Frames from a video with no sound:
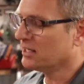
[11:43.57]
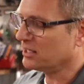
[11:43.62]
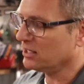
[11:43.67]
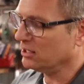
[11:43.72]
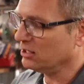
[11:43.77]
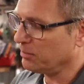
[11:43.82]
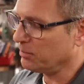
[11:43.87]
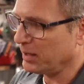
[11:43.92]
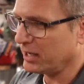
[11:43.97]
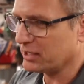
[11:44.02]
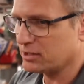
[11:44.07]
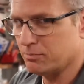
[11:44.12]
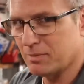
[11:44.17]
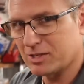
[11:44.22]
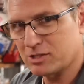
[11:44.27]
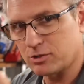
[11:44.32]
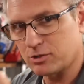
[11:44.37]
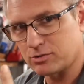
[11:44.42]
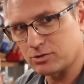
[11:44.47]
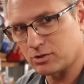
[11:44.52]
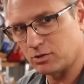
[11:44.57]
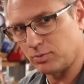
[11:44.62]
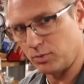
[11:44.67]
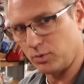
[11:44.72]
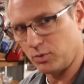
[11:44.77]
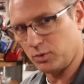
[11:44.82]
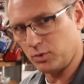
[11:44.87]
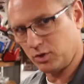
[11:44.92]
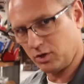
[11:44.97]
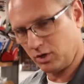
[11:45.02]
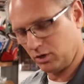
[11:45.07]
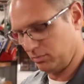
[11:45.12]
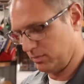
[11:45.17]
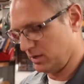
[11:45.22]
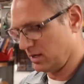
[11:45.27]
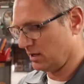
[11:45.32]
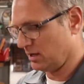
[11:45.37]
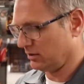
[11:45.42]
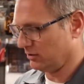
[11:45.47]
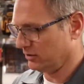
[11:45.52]
Knipex, Mr. Subaru called
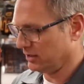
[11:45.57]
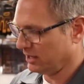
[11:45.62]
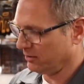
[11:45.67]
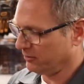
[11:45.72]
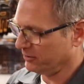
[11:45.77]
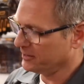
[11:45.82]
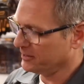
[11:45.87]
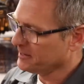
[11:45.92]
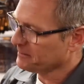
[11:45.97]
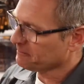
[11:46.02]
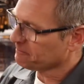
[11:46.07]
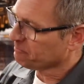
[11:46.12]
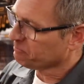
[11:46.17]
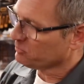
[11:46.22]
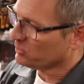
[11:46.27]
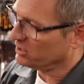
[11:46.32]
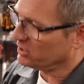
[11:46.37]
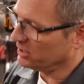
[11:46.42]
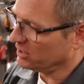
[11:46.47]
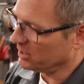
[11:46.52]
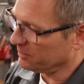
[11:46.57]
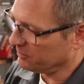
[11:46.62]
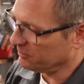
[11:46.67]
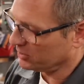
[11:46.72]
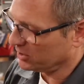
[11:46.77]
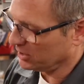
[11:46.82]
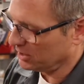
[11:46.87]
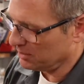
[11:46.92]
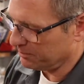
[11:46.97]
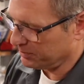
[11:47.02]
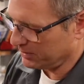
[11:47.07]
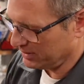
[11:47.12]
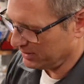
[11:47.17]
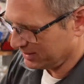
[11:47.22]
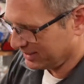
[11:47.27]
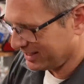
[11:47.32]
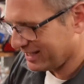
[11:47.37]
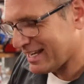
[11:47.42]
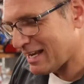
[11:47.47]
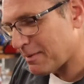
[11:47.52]
me out on that one. Knip, Knip,
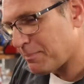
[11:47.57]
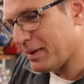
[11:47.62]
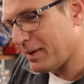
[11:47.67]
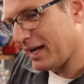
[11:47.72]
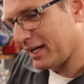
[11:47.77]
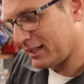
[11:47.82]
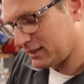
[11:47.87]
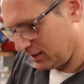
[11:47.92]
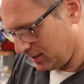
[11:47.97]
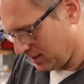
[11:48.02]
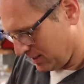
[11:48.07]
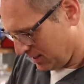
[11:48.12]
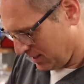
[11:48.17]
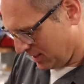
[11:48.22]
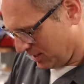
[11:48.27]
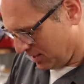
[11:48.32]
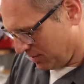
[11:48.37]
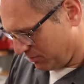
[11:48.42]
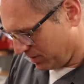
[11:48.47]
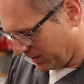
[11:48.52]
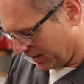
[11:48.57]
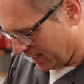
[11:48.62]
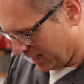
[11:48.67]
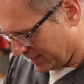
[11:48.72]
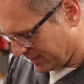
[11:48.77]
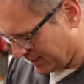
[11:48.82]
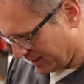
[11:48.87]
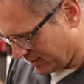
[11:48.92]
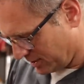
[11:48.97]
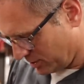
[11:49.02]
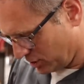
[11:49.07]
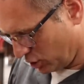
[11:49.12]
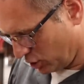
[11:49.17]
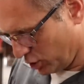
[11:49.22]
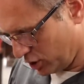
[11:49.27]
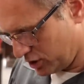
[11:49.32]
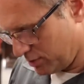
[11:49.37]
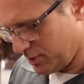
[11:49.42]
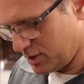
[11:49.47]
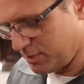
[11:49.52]
Knipex. But guys, this is a
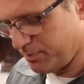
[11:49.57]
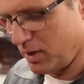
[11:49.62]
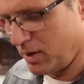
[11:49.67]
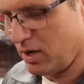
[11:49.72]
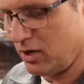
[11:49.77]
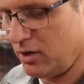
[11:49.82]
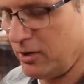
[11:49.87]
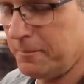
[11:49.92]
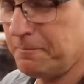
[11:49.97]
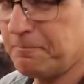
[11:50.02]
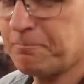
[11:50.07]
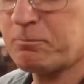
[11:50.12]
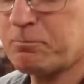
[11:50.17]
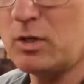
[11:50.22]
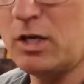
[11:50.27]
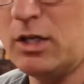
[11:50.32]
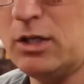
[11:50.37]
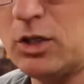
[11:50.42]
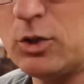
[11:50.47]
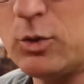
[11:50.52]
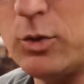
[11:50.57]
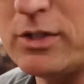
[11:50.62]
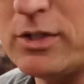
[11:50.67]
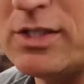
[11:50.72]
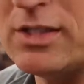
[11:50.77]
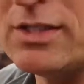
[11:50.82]
Christmas ball and look what's